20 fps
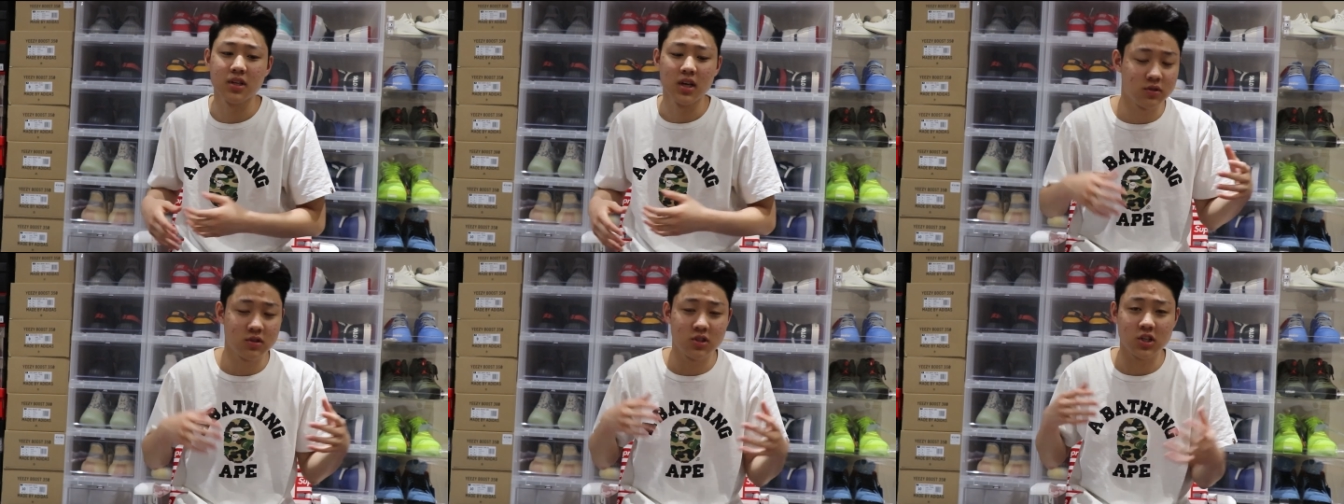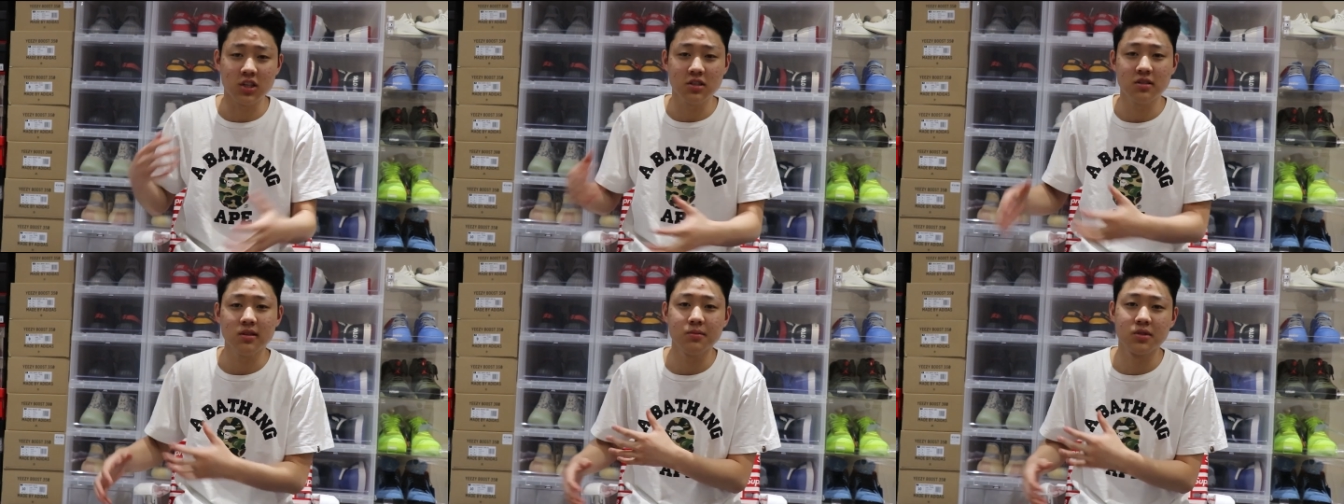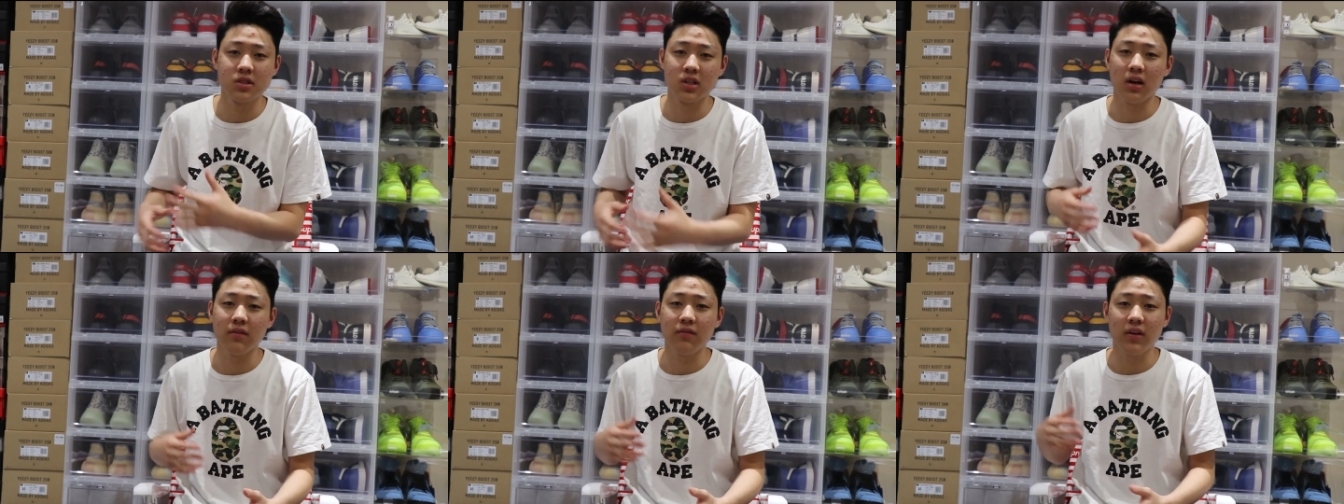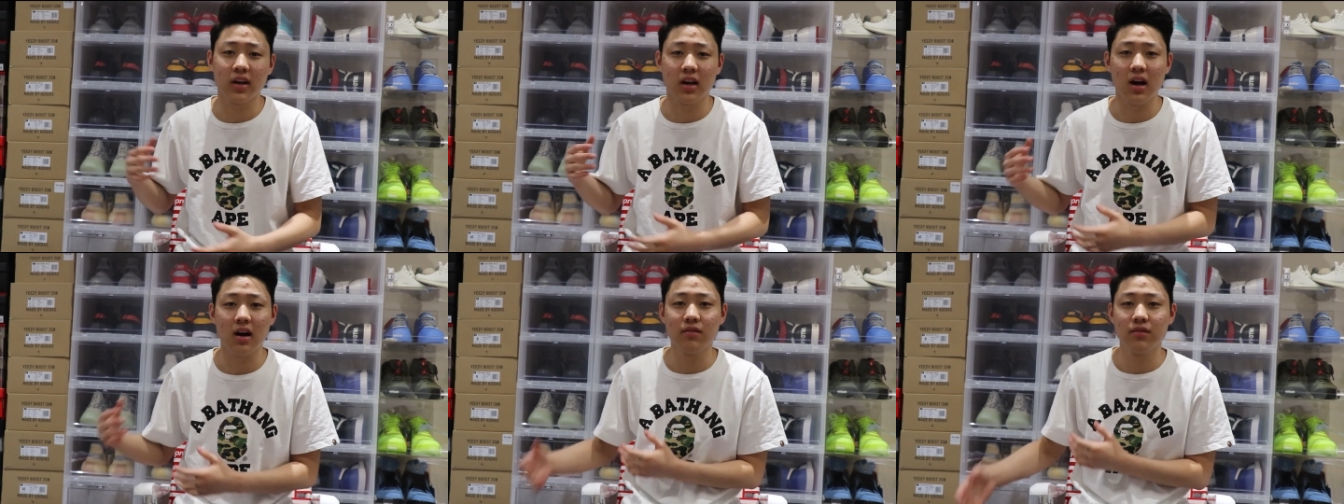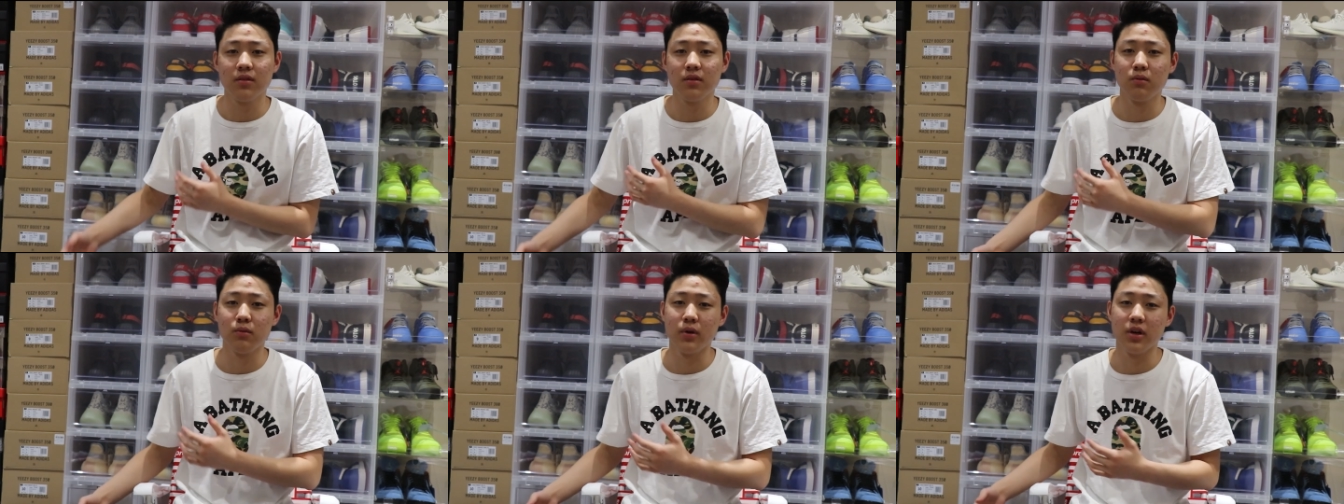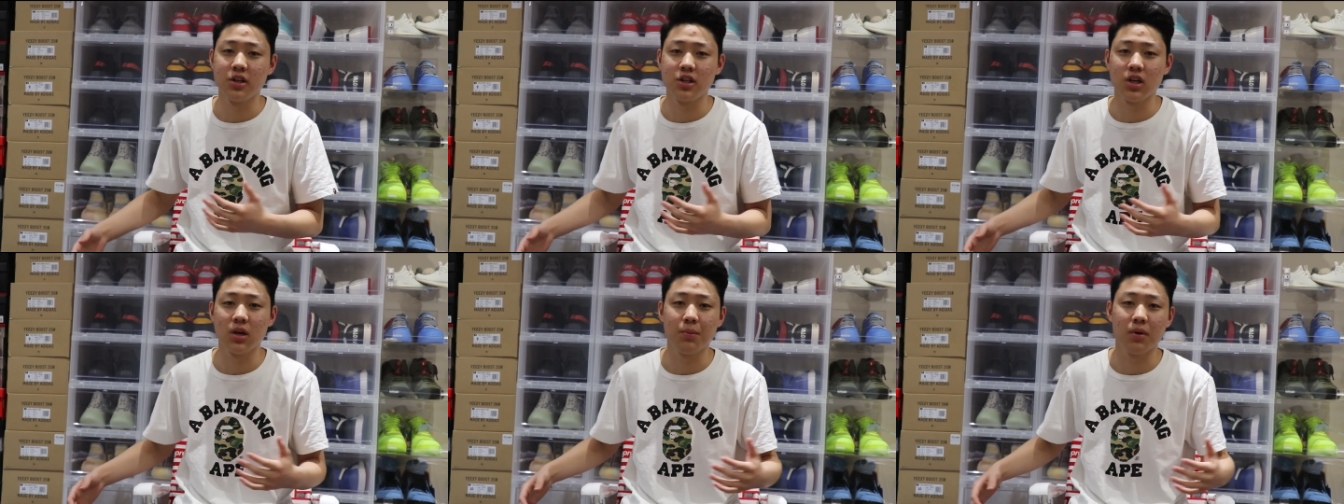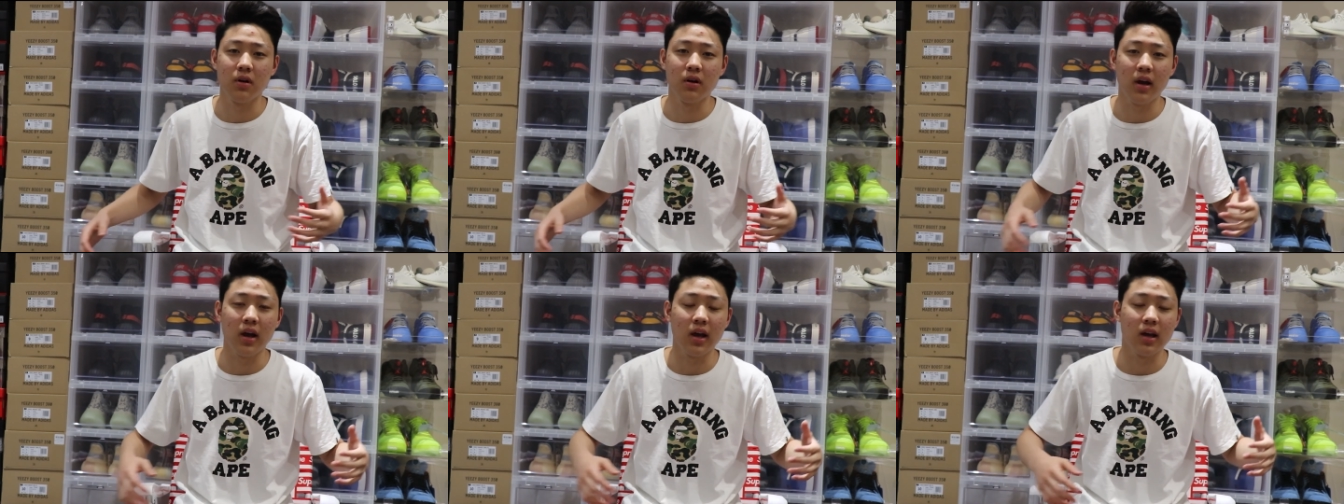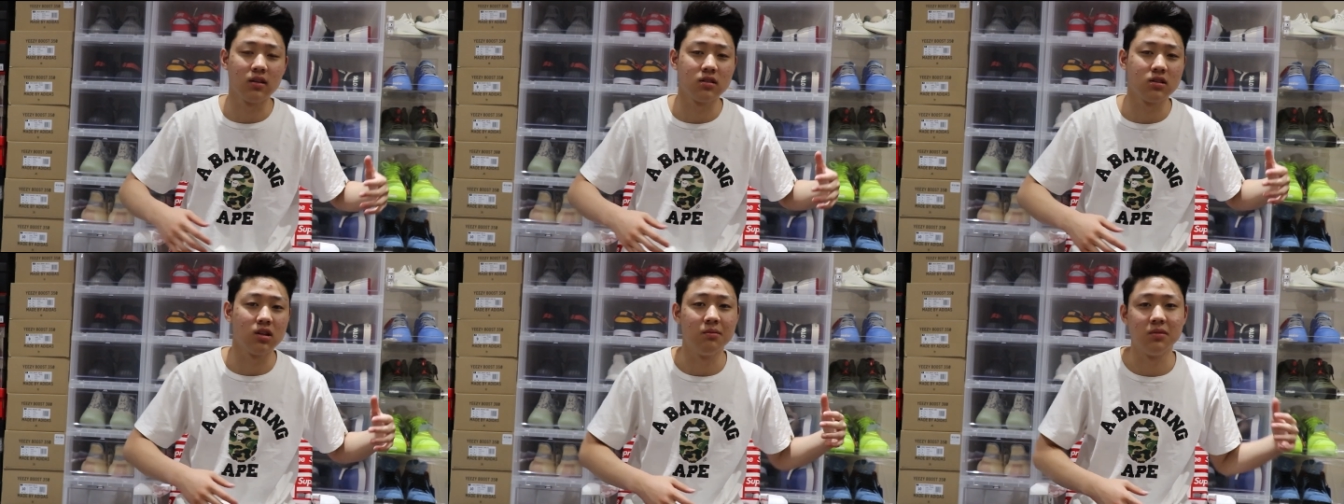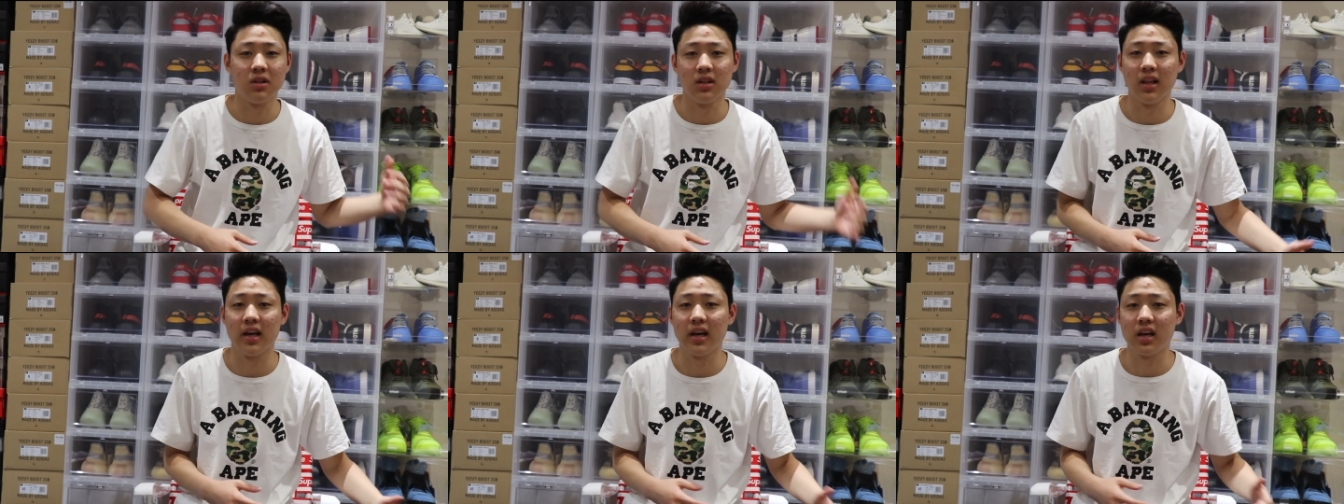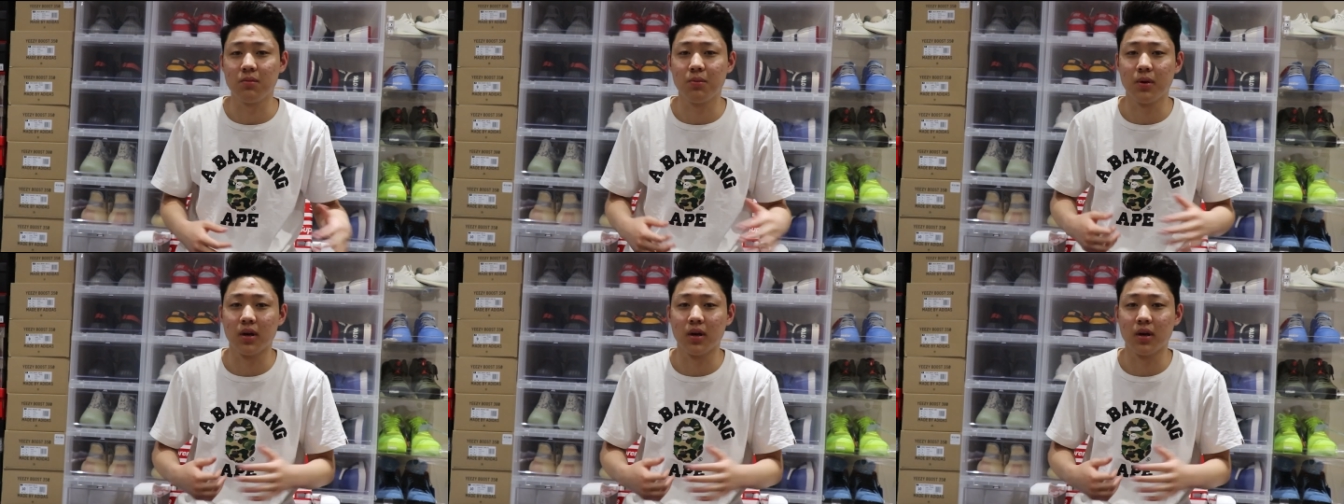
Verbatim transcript: It's just some stuff I got from the reshipper and some delayed